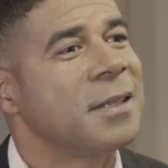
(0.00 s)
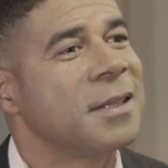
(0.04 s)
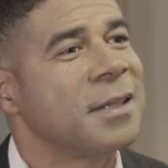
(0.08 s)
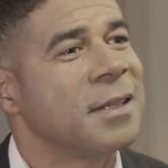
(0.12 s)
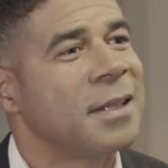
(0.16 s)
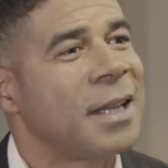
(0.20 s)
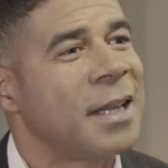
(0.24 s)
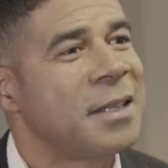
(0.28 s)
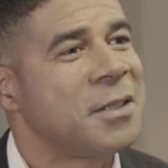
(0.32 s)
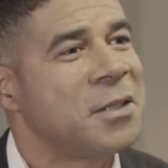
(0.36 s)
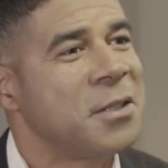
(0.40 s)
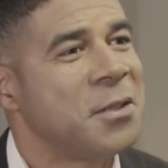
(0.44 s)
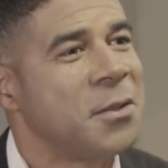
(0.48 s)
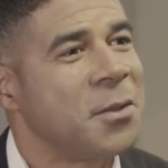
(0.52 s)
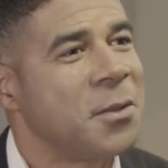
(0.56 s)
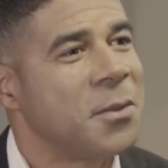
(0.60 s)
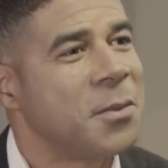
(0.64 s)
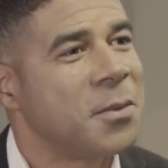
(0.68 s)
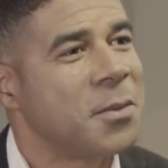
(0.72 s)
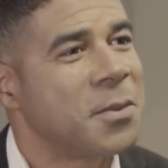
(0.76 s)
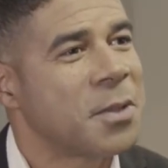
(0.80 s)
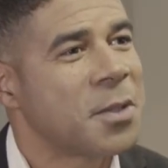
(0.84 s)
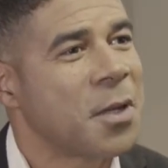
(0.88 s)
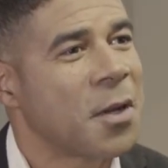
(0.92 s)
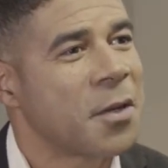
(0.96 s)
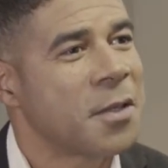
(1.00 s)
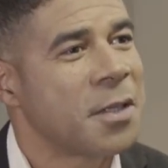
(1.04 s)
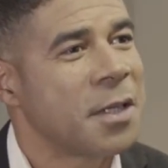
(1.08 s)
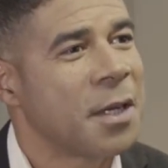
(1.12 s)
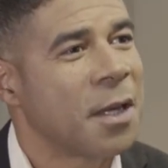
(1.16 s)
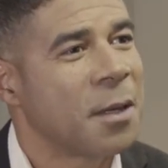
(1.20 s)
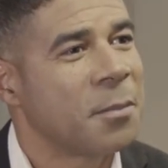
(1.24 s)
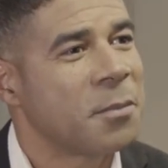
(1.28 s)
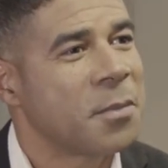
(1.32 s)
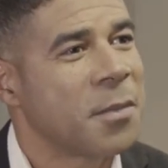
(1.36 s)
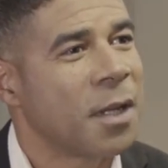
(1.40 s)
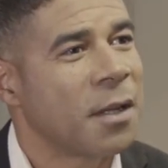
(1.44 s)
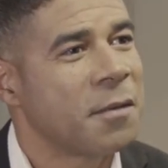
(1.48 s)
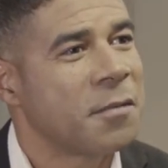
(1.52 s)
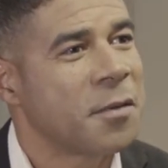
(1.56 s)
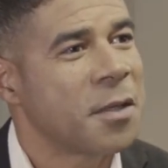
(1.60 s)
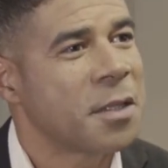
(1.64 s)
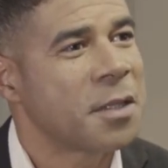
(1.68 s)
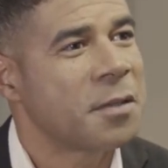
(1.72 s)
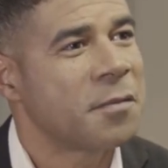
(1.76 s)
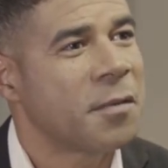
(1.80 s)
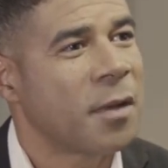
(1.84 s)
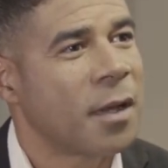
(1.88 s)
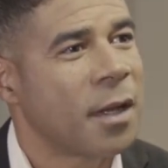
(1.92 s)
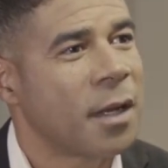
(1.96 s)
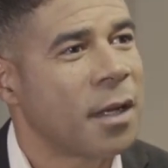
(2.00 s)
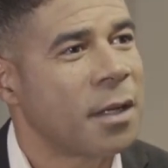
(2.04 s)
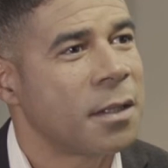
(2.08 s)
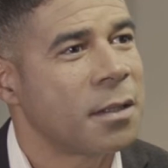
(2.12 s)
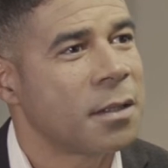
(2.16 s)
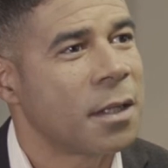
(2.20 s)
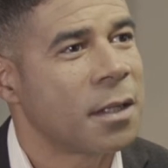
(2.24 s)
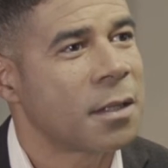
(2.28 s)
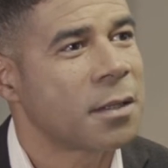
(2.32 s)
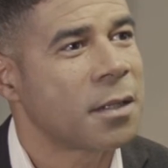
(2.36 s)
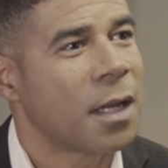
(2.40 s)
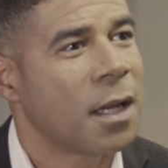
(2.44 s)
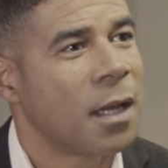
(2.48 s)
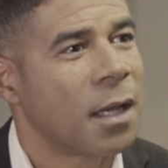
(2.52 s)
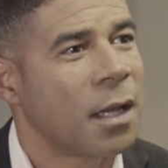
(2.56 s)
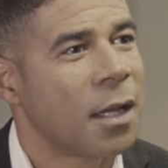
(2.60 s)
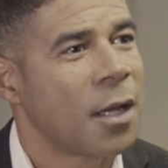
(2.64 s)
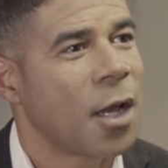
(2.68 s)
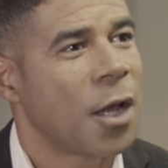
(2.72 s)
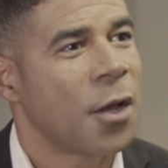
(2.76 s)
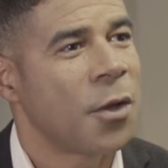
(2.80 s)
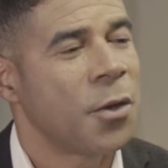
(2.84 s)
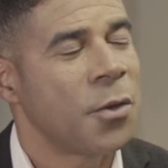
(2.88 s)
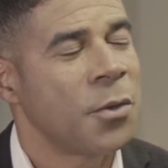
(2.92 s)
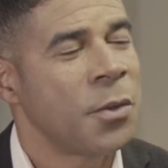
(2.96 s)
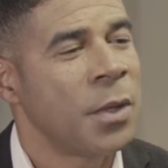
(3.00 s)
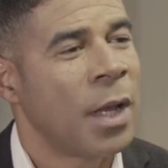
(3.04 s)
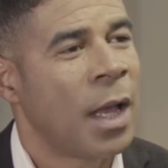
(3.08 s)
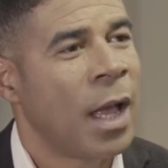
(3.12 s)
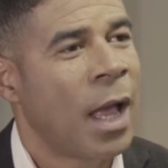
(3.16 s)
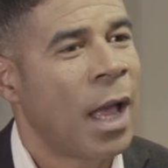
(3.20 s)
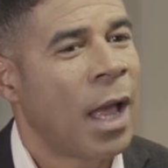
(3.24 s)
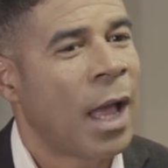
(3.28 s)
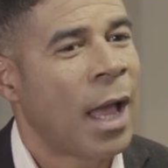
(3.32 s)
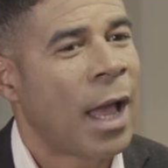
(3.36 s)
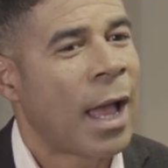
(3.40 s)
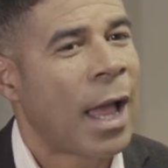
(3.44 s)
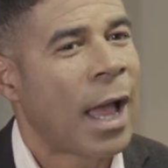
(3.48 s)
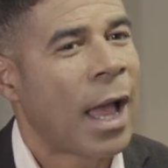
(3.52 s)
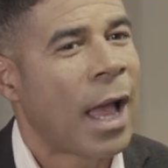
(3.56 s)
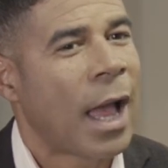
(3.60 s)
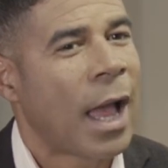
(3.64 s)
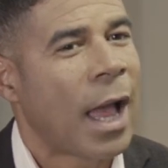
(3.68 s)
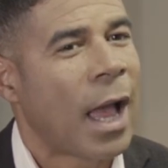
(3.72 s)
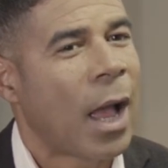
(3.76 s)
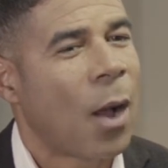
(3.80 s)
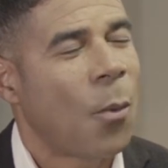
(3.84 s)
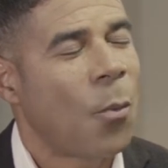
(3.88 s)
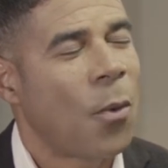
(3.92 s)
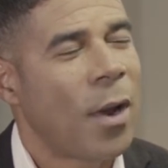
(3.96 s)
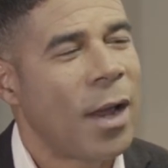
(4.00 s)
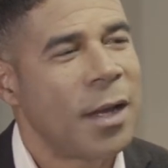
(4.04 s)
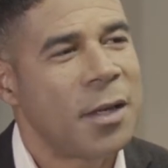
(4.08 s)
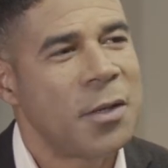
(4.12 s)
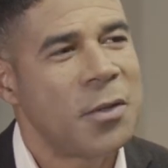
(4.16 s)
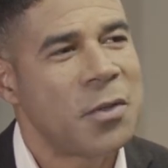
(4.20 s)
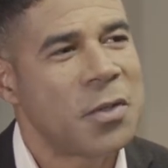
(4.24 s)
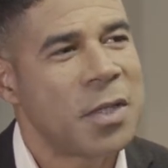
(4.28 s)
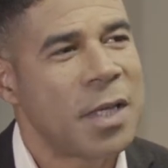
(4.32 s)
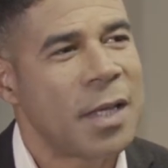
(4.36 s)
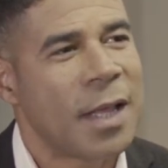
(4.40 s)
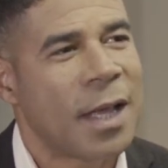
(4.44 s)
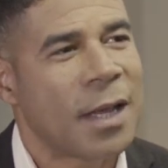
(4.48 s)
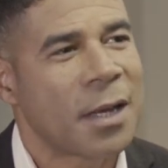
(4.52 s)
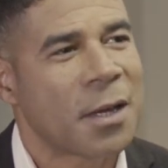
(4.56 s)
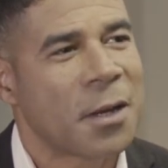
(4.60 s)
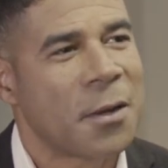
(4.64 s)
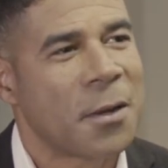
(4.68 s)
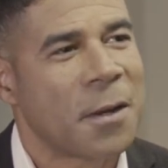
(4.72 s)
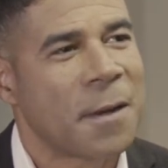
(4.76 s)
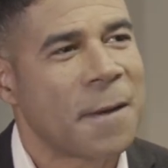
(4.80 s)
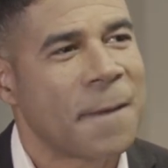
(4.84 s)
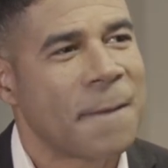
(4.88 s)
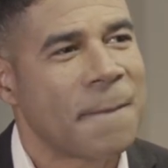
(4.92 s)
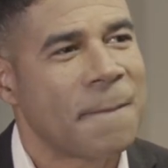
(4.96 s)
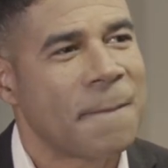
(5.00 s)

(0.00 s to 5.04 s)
led to you starting up diversifying.io. Where do you see that going?